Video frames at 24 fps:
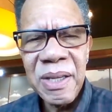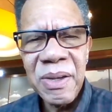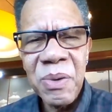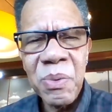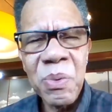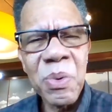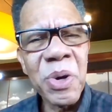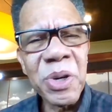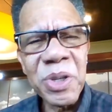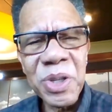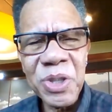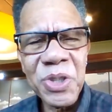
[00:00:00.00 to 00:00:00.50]

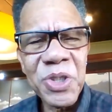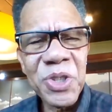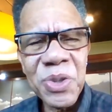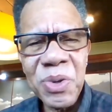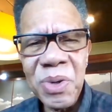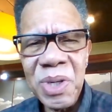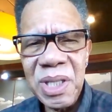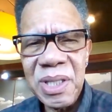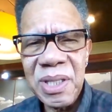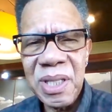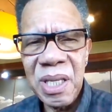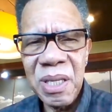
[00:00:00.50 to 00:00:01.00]
work the
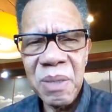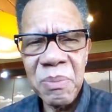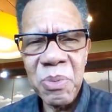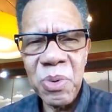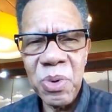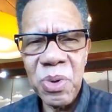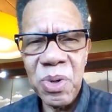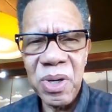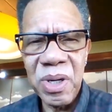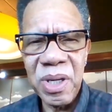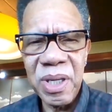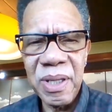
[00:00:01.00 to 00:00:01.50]
streets
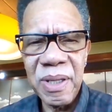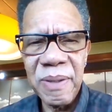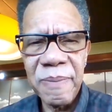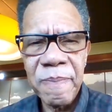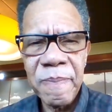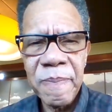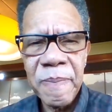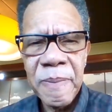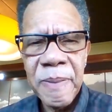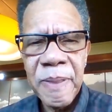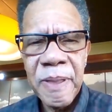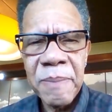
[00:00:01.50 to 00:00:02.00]
anymore
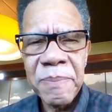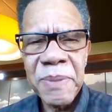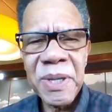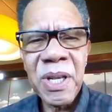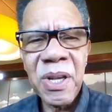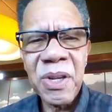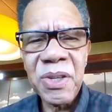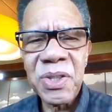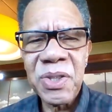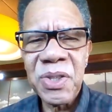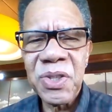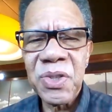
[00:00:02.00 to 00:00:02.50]

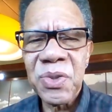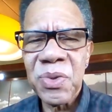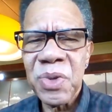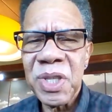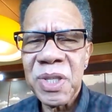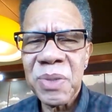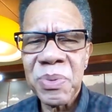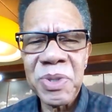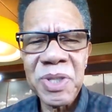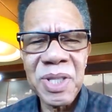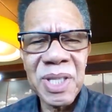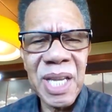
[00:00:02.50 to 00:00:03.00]
because the
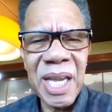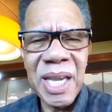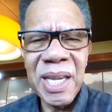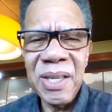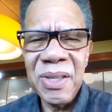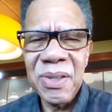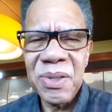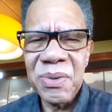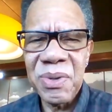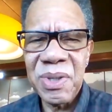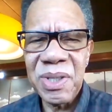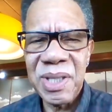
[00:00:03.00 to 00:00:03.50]
streets was
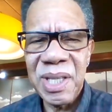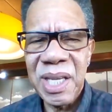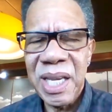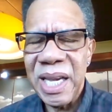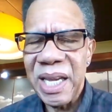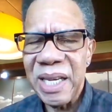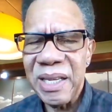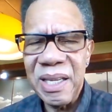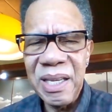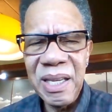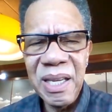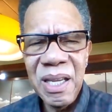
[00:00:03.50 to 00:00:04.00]
dangerous. He
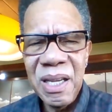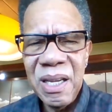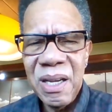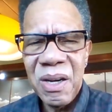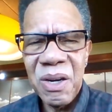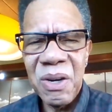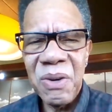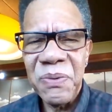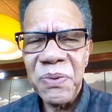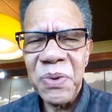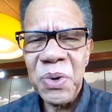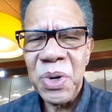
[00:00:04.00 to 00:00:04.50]
had
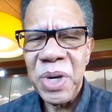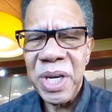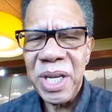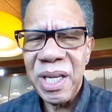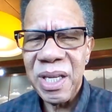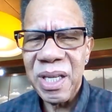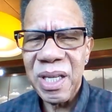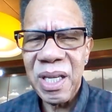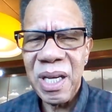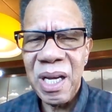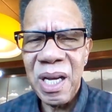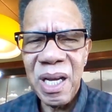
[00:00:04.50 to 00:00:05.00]

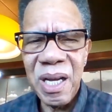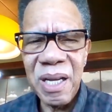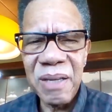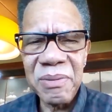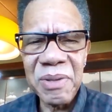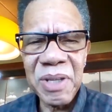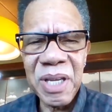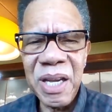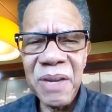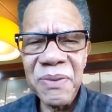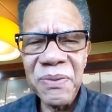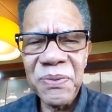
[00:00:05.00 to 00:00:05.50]
avoided
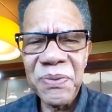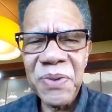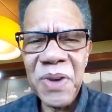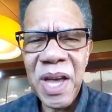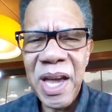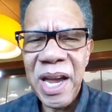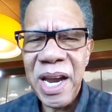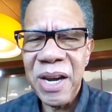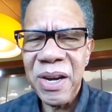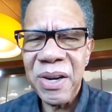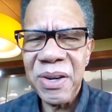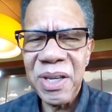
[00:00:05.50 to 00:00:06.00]

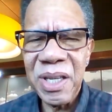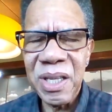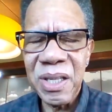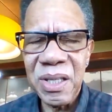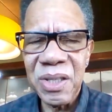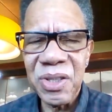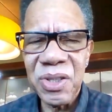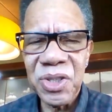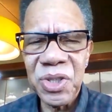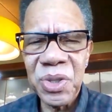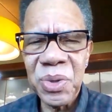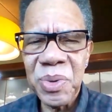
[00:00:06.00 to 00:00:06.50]
gunfire in
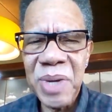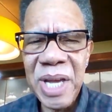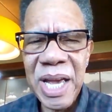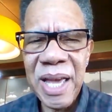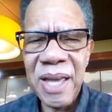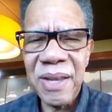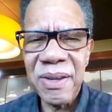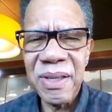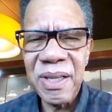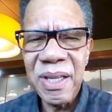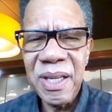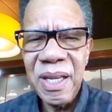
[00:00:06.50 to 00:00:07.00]
a
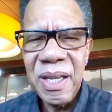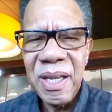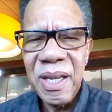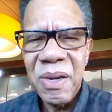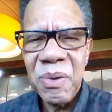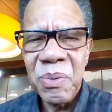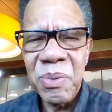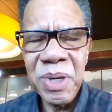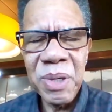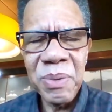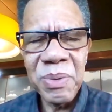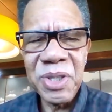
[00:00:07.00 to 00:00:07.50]
shootout
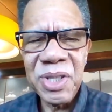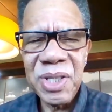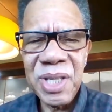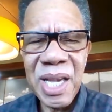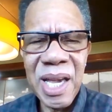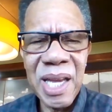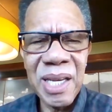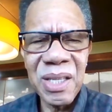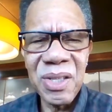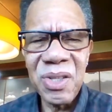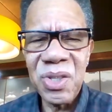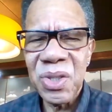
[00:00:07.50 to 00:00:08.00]
when he was
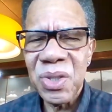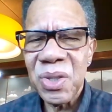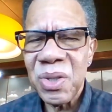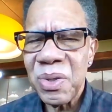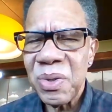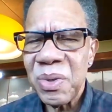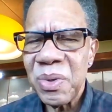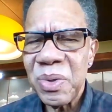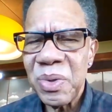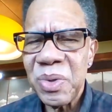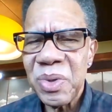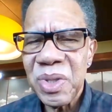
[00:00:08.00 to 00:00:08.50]
shining
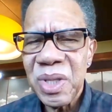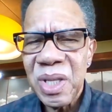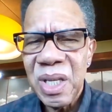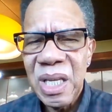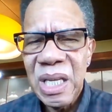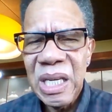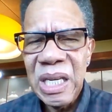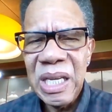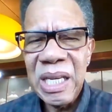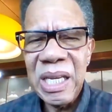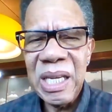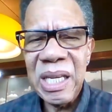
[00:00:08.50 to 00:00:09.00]
shoes.
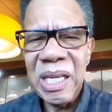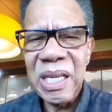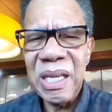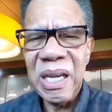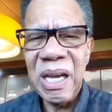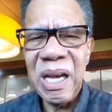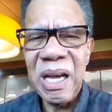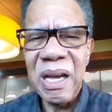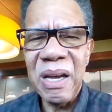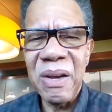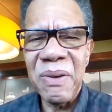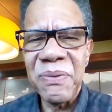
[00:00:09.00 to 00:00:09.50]
He
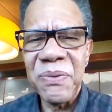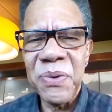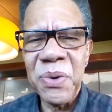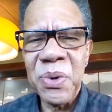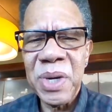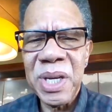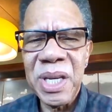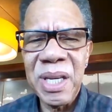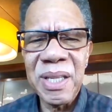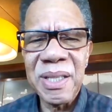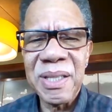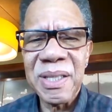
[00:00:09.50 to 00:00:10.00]

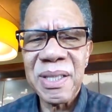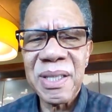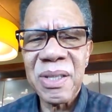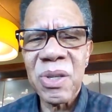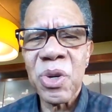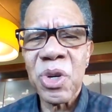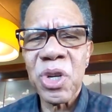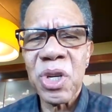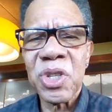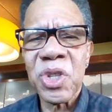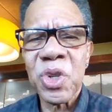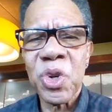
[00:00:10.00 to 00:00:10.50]
avoided a
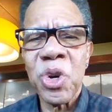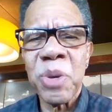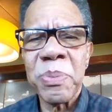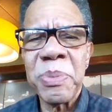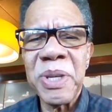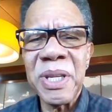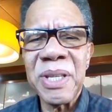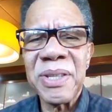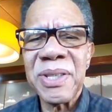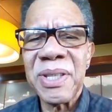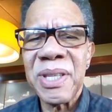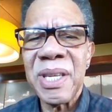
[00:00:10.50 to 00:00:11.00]

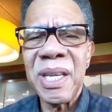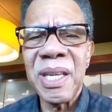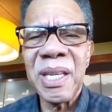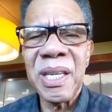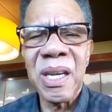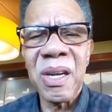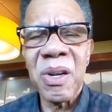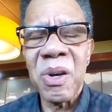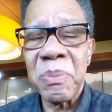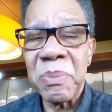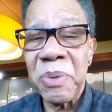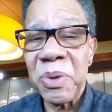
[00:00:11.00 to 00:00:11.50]
scorpion sting
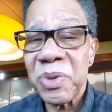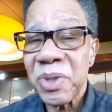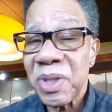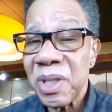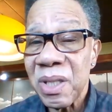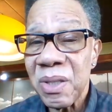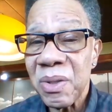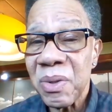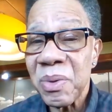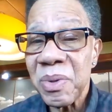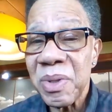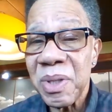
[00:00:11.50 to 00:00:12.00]
that almost
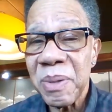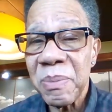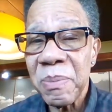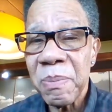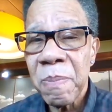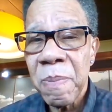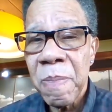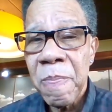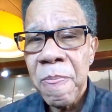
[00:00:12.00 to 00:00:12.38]
killed him.